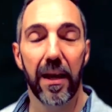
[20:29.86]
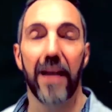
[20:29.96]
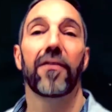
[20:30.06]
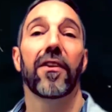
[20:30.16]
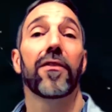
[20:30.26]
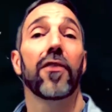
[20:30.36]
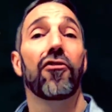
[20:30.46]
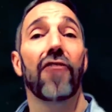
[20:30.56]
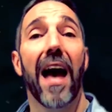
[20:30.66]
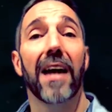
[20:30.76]
And it says, The
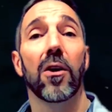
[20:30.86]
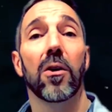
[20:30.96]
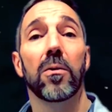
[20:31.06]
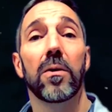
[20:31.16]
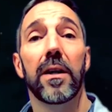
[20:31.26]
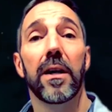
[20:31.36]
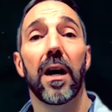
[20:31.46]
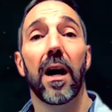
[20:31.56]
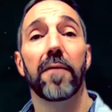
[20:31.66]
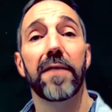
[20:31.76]
shadow
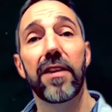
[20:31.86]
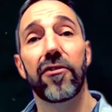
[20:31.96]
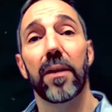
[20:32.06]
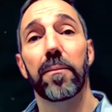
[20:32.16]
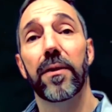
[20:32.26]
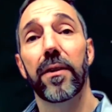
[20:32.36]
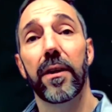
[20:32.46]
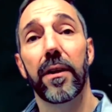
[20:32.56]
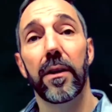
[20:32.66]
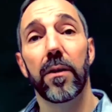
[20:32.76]
of Egypt
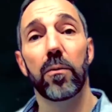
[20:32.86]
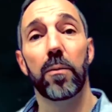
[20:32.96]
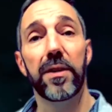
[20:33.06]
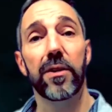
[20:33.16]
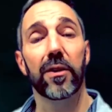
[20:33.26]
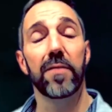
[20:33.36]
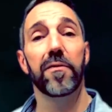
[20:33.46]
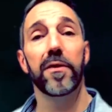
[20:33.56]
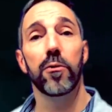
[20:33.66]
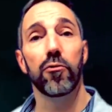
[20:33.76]
will be your
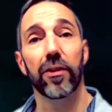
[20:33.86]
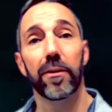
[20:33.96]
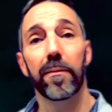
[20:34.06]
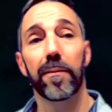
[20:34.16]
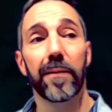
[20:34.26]
confusion.